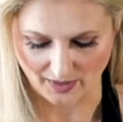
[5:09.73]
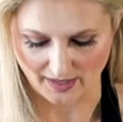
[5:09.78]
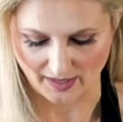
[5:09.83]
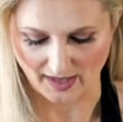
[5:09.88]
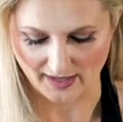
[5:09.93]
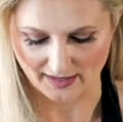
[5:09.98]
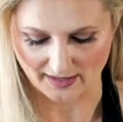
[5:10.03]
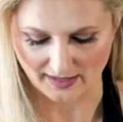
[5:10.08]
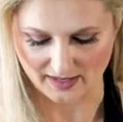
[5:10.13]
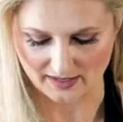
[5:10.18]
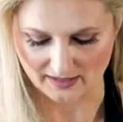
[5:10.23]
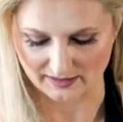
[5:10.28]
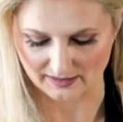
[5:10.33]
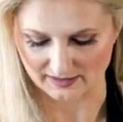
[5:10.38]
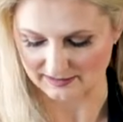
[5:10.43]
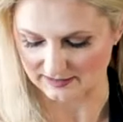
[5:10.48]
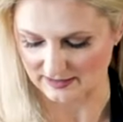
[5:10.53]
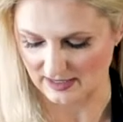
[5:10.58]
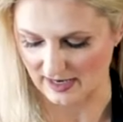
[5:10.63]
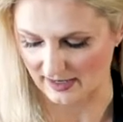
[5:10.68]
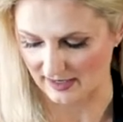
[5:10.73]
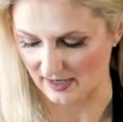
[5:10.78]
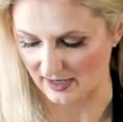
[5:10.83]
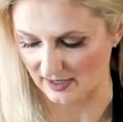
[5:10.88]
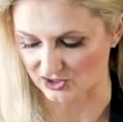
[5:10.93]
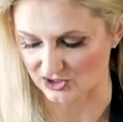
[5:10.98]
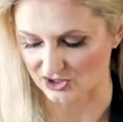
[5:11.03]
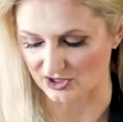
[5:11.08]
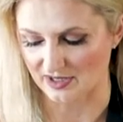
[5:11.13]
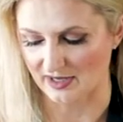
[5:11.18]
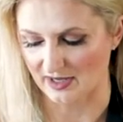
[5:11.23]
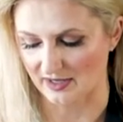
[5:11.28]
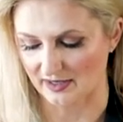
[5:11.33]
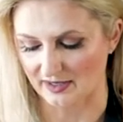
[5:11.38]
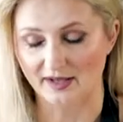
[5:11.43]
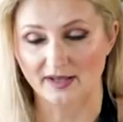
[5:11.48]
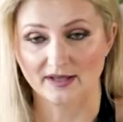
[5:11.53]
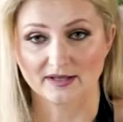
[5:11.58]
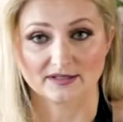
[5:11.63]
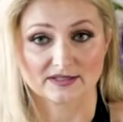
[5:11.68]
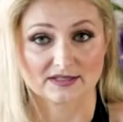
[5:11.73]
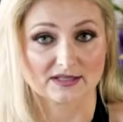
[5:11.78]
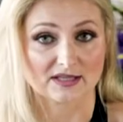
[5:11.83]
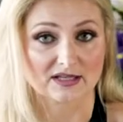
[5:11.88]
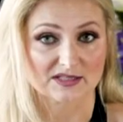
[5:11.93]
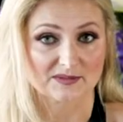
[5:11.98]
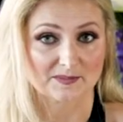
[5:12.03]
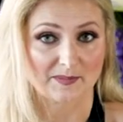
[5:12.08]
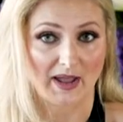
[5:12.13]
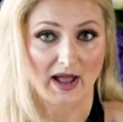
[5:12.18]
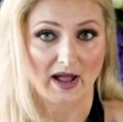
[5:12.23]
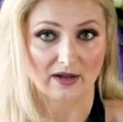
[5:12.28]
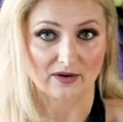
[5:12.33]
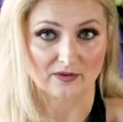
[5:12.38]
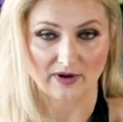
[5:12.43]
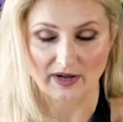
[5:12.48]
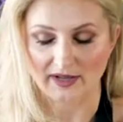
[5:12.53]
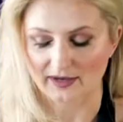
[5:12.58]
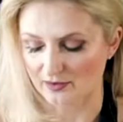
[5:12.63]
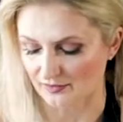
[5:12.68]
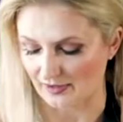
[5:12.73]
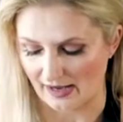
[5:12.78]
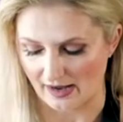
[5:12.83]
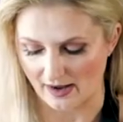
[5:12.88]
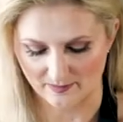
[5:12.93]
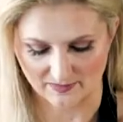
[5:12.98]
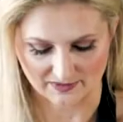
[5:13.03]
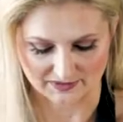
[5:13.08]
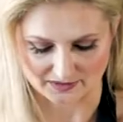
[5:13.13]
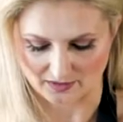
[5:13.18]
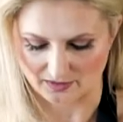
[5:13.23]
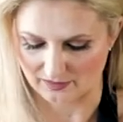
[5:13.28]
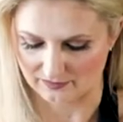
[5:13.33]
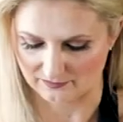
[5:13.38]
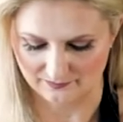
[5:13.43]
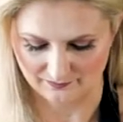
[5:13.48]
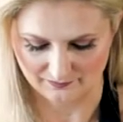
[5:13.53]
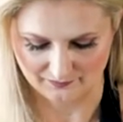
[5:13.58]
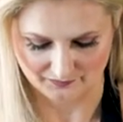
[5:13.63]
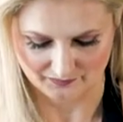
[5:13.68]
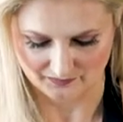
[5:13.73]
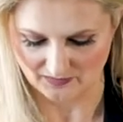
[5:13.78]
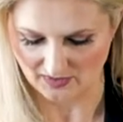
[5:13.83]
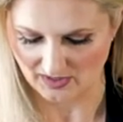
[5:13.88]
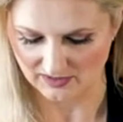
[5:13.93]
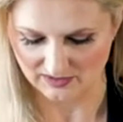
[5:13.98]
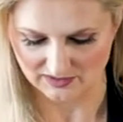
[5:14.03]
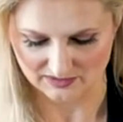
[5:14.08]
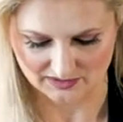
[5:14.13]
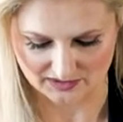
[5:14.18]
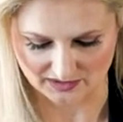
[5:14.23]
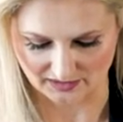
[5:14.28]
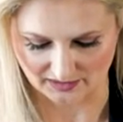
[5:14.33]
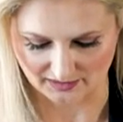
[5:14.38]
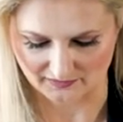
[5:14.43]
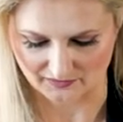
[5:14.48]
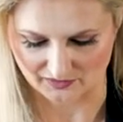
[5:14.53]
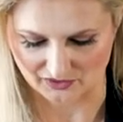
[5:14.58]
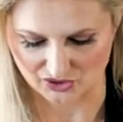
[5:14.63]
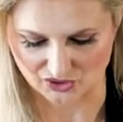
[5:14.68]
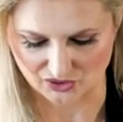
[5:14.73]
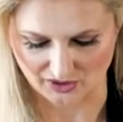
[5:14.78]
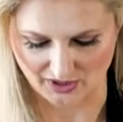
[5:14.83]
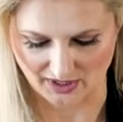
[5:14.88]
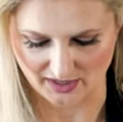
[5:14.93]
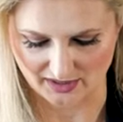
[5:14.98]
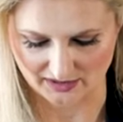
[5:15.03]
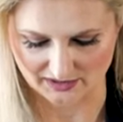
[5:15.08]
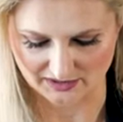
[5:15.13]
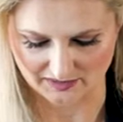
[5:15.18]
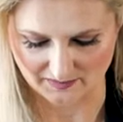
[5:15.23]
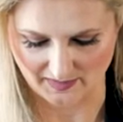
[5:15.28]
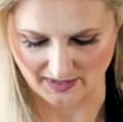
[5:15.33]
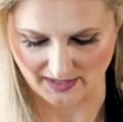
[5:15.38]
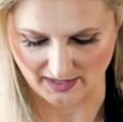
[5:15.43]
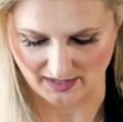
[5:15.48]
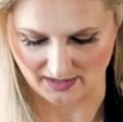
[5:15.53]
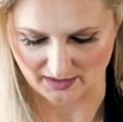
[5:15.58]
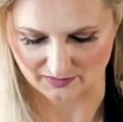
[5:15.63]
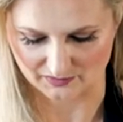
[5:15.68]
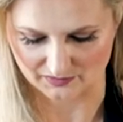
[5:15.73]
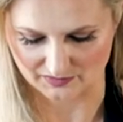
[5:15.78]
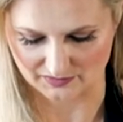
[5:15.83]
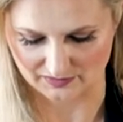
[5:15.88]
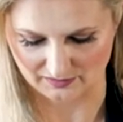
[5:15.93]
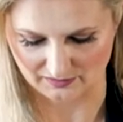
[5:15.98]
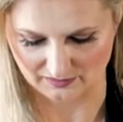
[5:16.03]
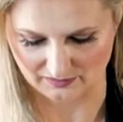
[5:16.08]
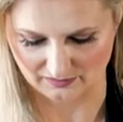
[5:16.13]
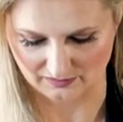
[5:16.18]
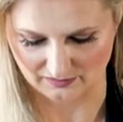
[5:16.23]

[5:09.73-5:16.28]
way I get it is I actually get a six pack right on Amazon, delivered straight to my house.